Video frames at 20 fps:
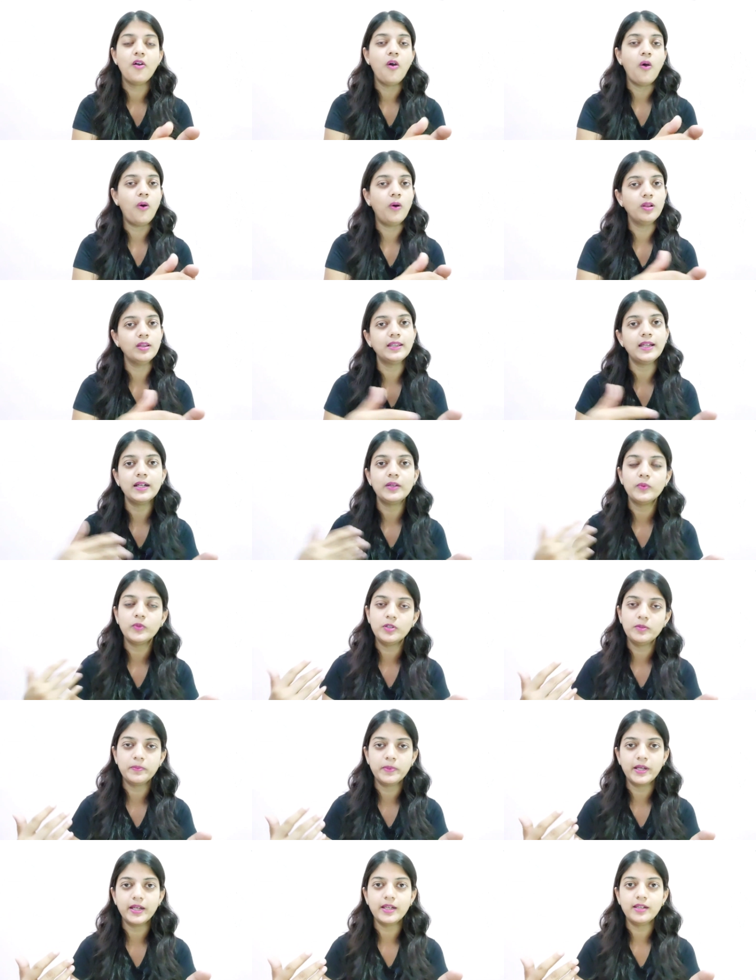all that
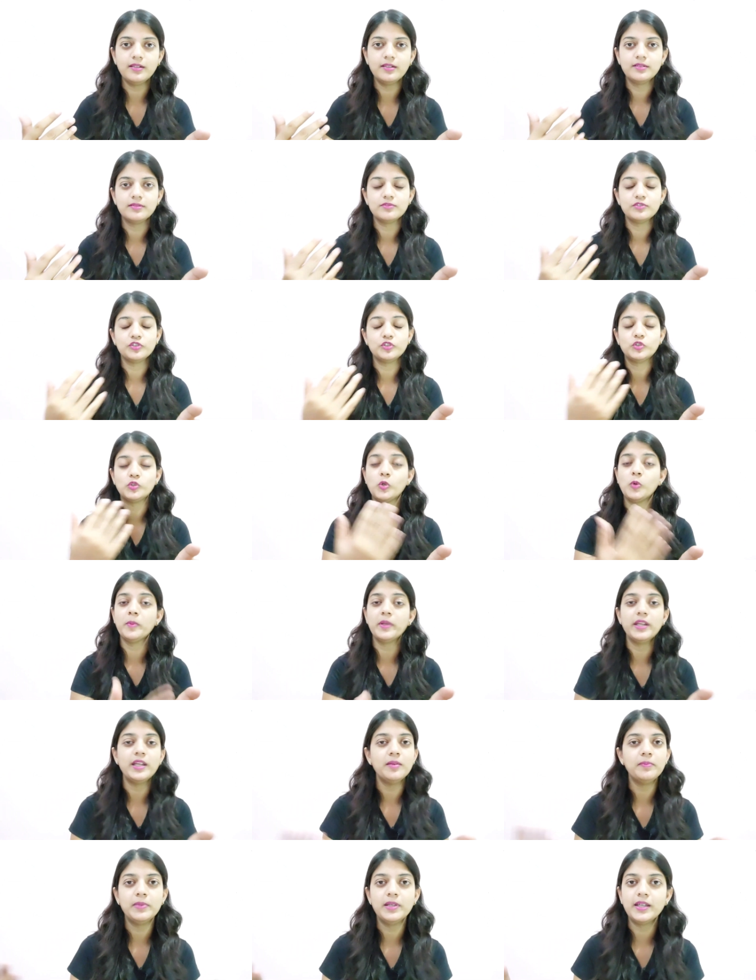would break. So
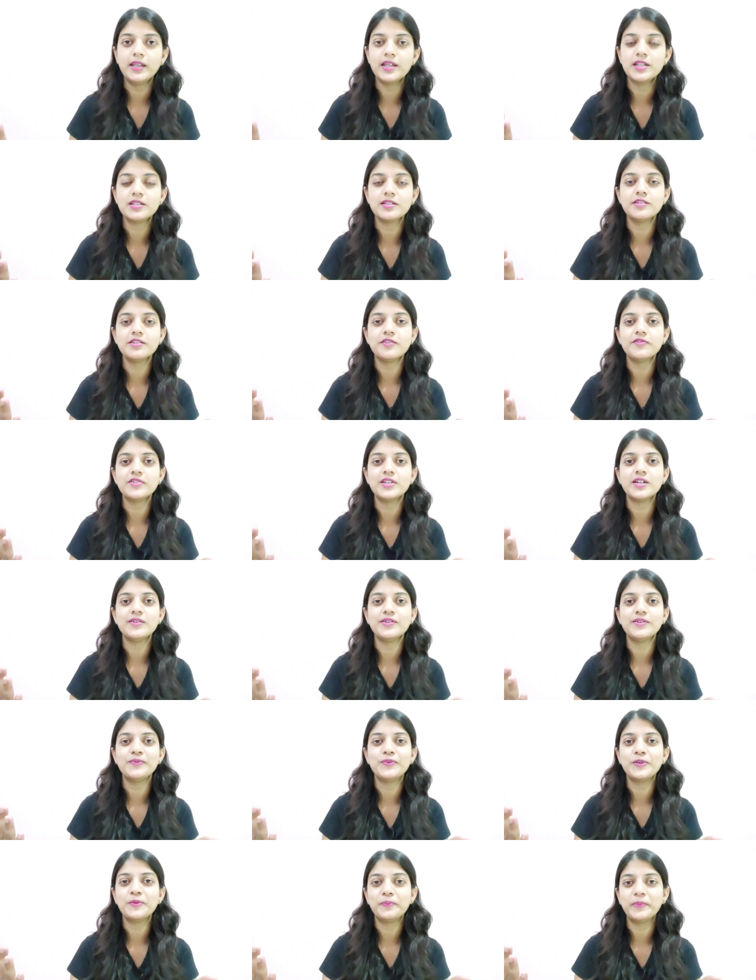many applications of
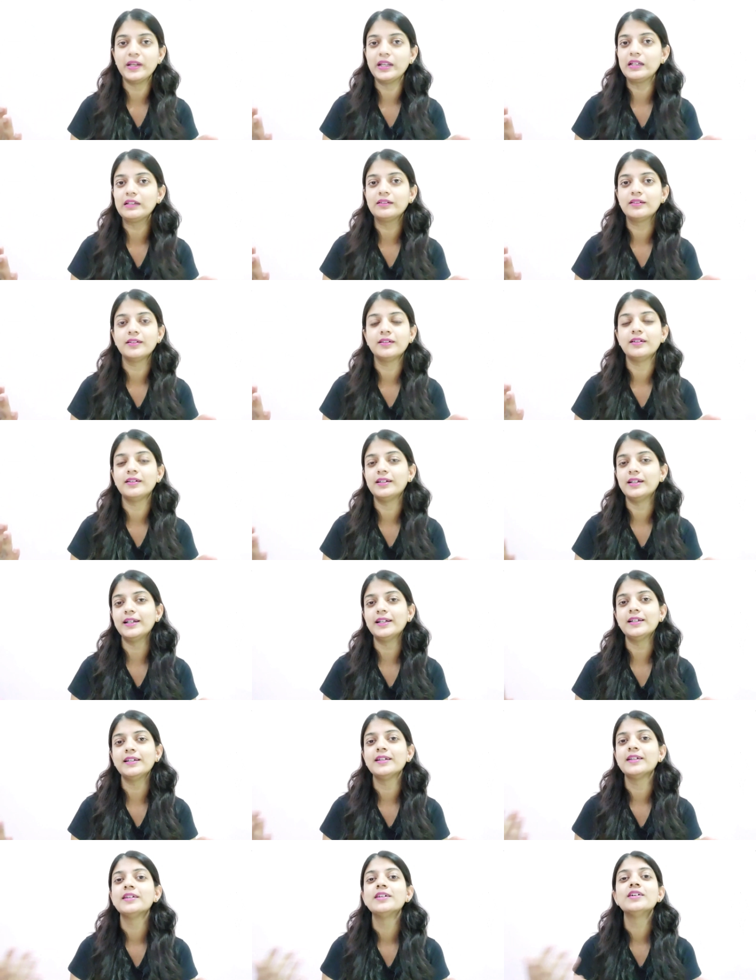Java would break,
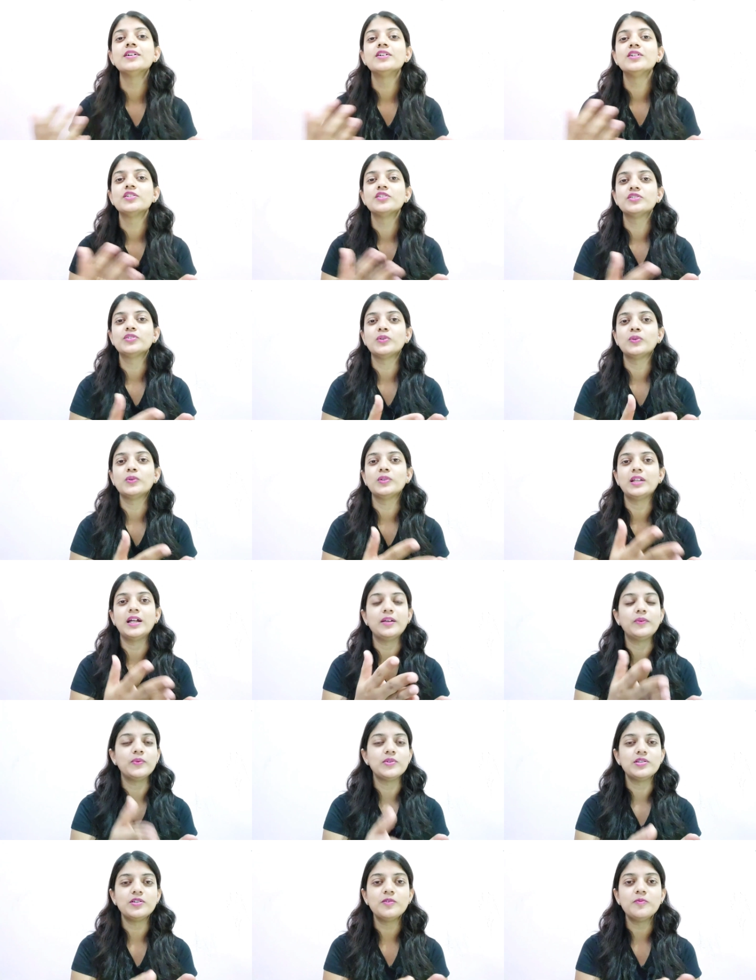right? So
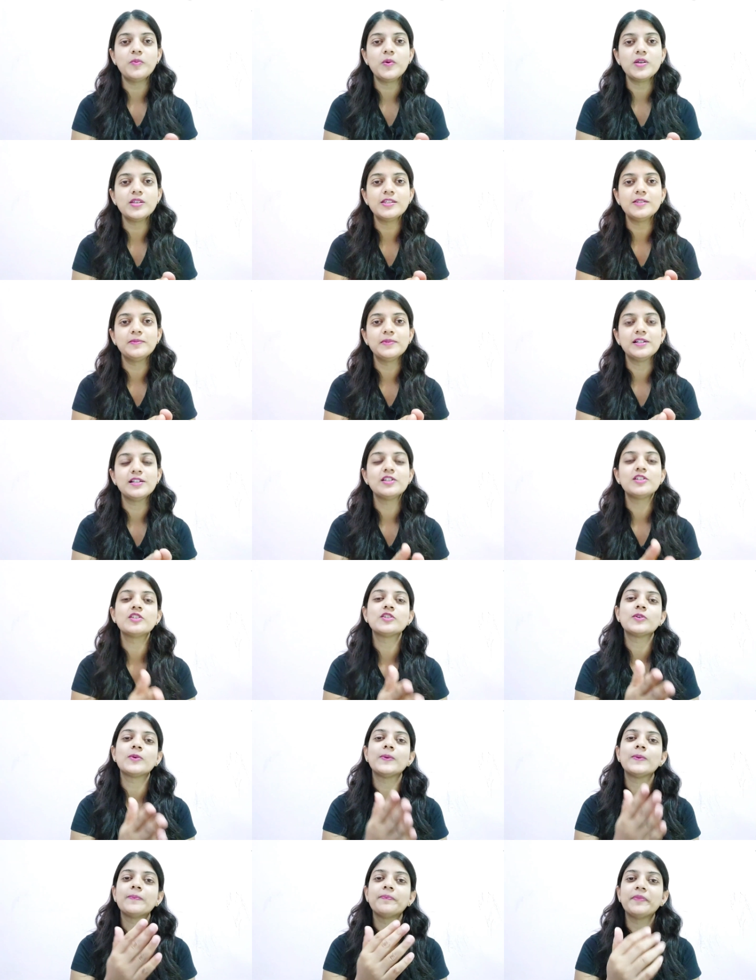that was not possible.
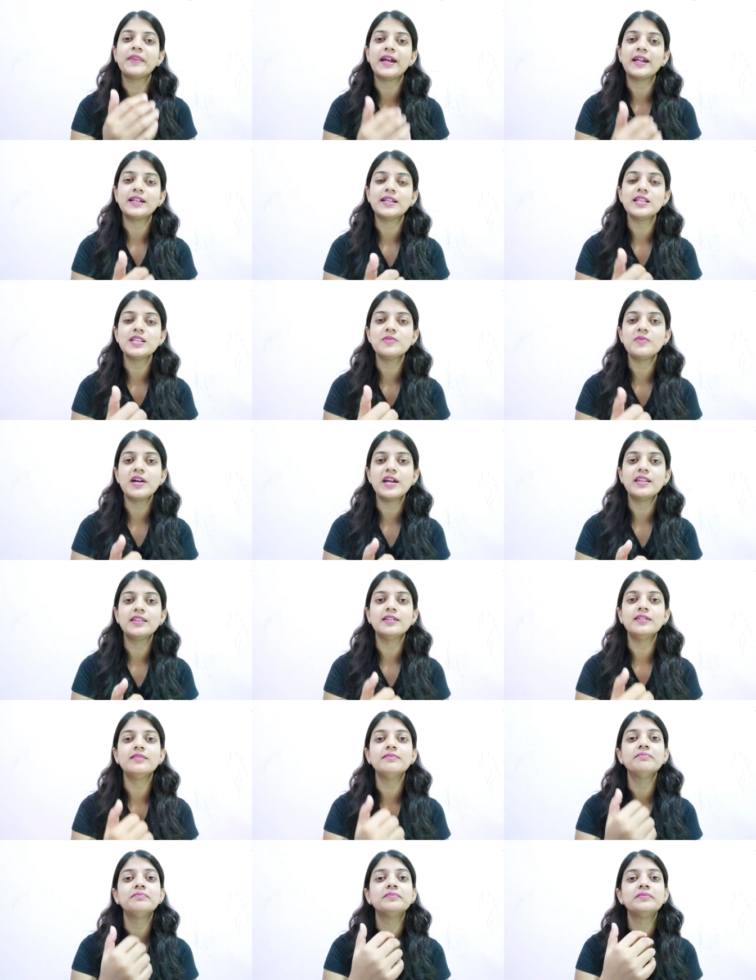So that is why
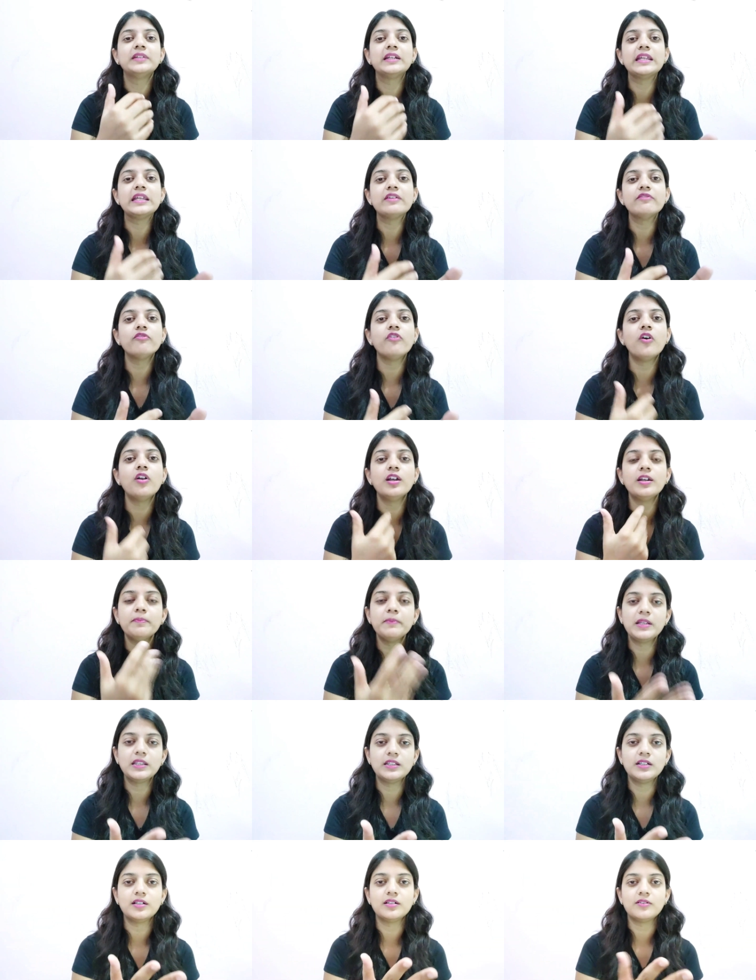the default
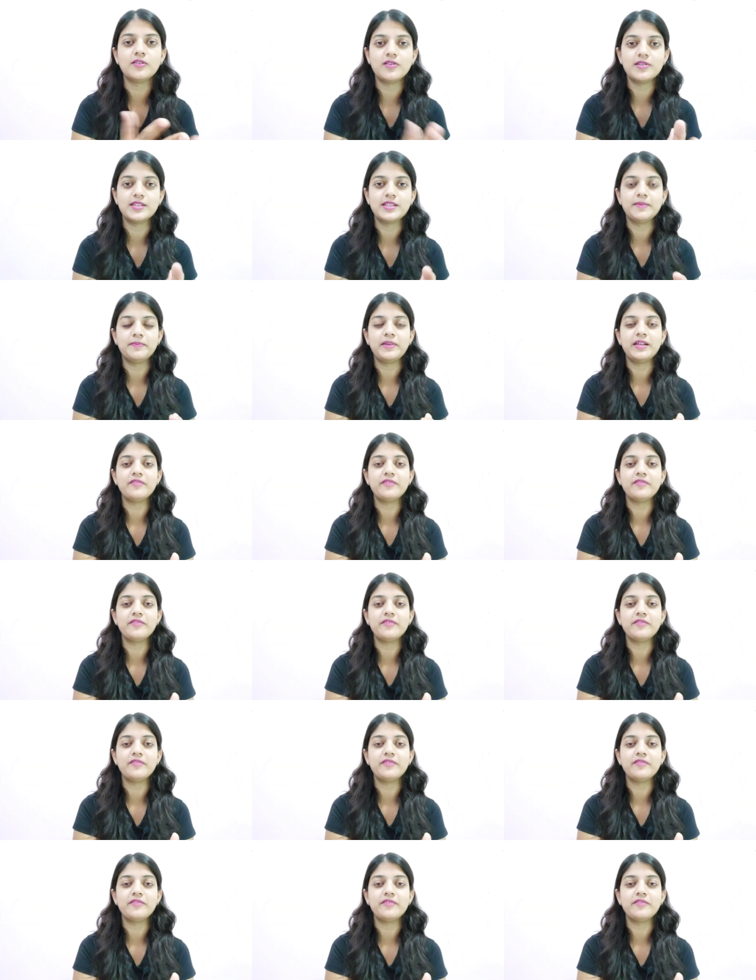method concept